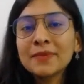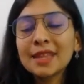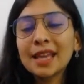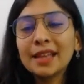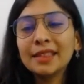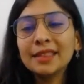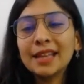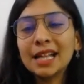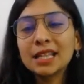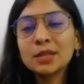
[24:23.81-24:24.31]

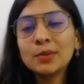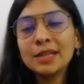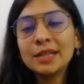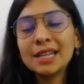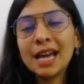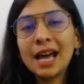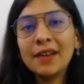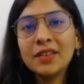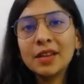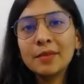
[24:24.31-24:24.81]
and that's what
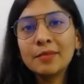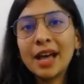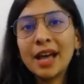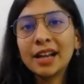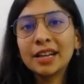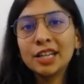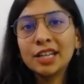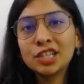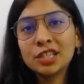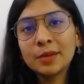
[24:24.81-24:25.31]
having
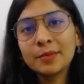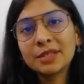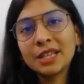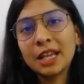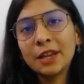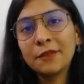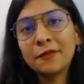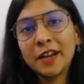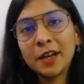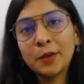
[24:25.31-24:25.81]
magnesium
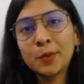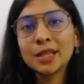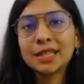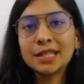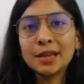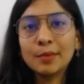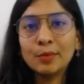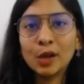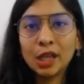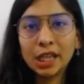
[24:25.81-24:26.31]
sulfate with
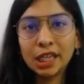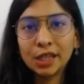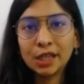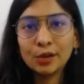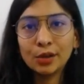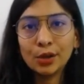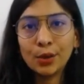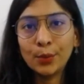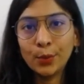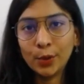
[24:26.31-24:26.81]
some
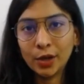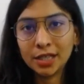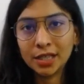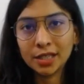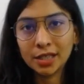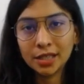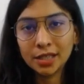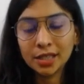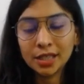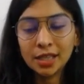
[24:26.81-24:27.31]
molecule of
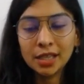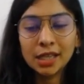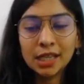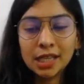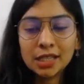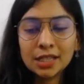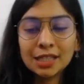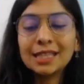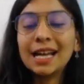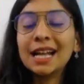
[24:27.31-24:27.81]
water
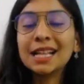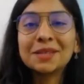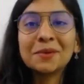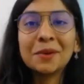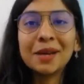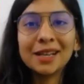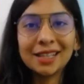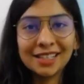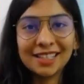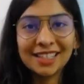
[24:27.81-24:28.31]
so that's
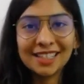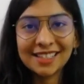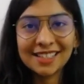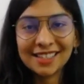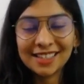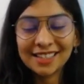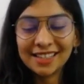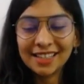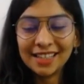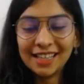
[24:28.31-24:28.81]
what it is
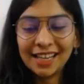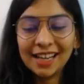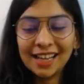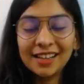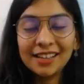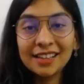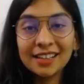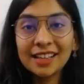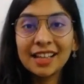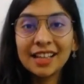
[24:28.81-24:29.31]
yeah